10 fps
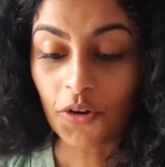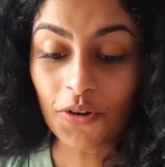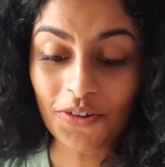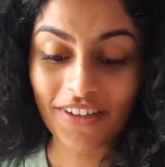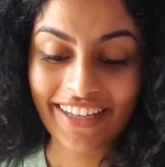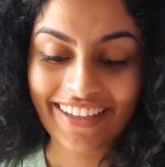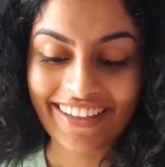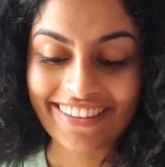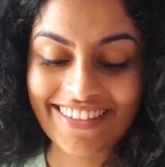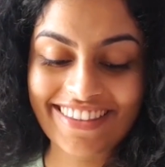Oh,
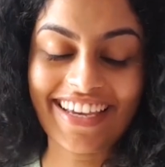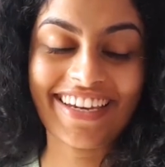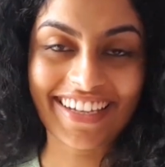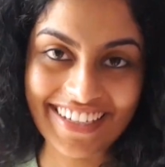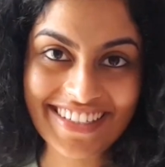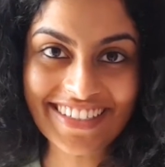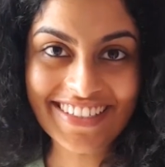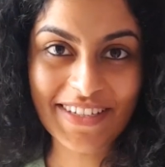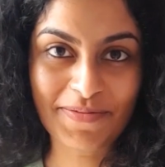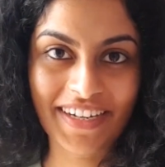so there is
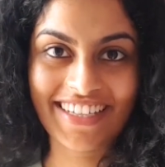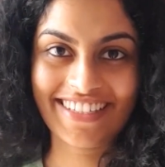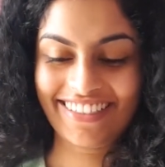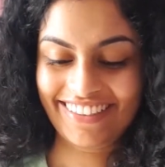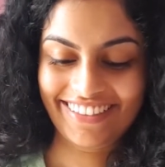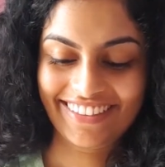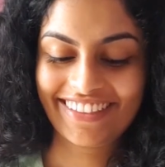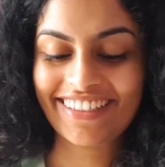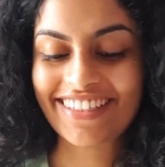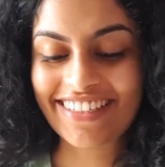a surprise in here.
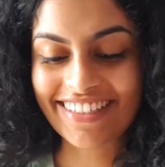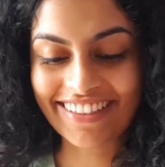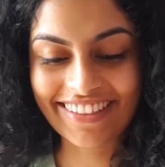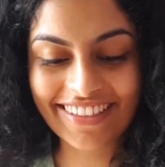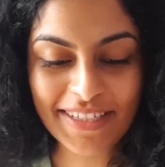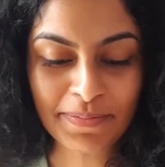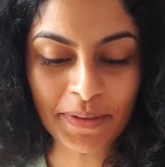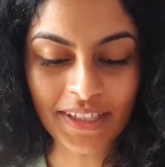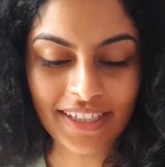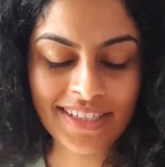This
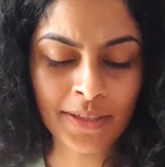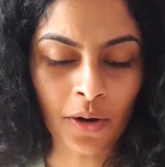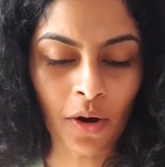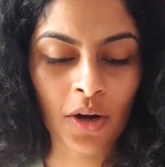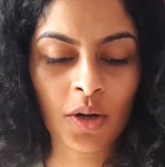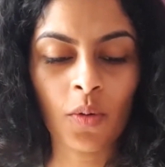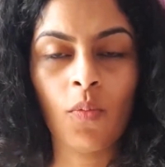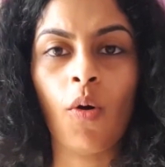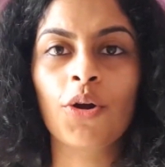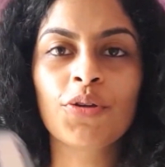book is called
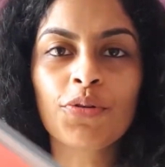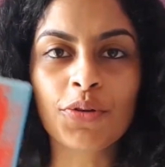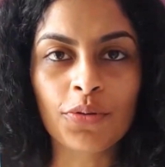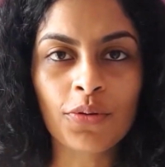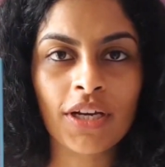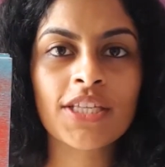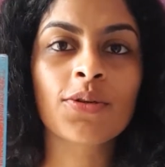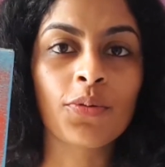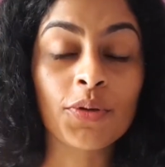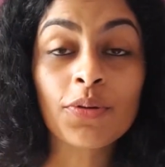What You Do Is
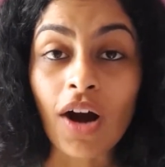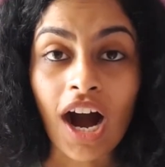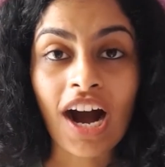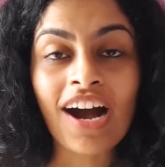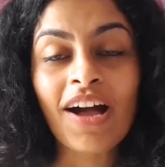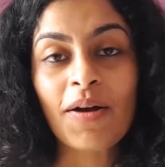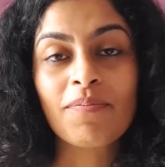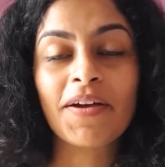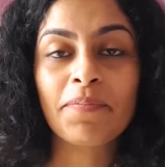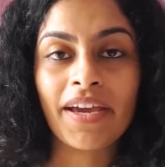Who You Are
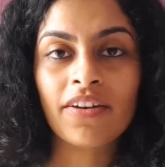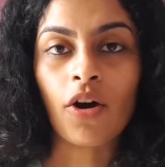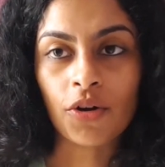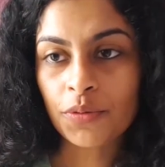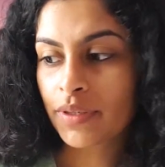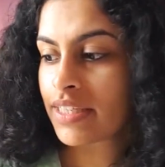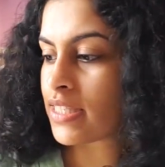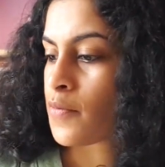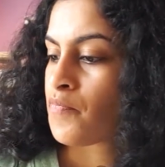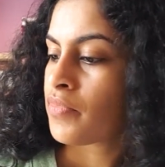by Ben
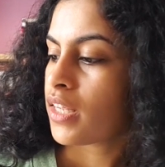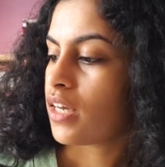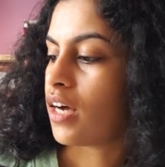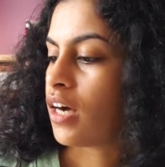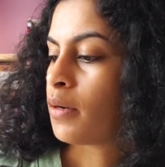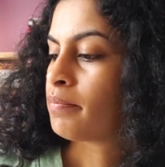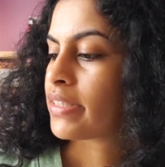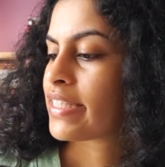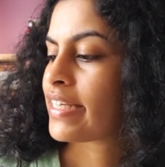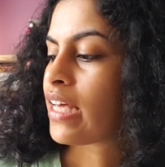Horowitz.
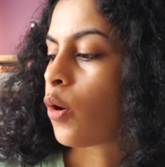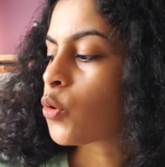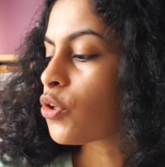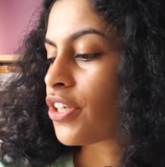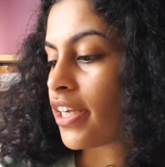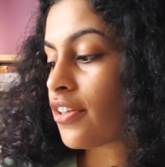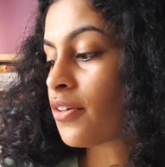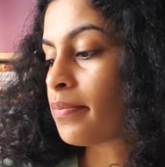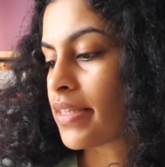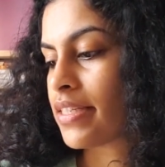says how to create
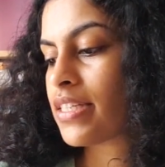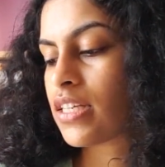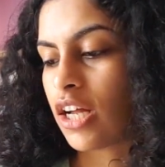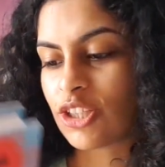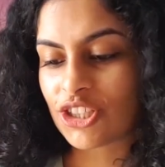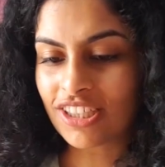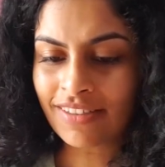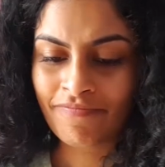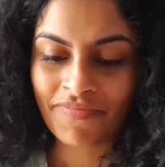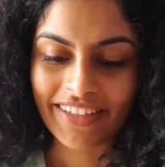your business
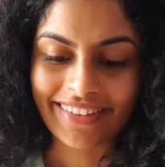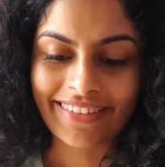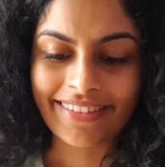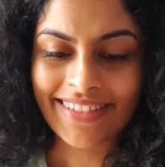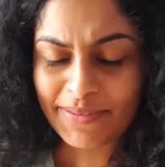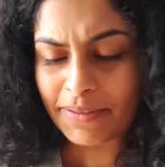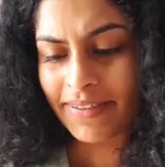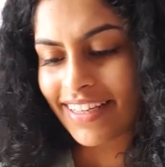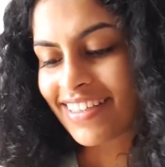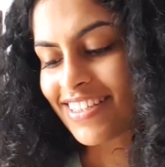culture. This will
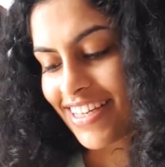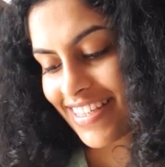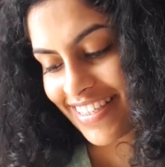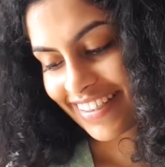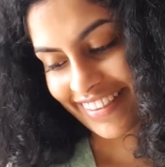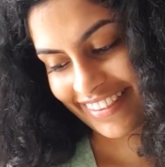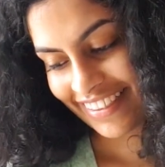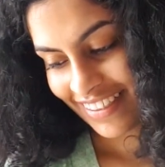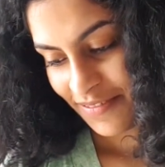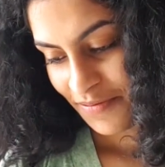be an interesting read.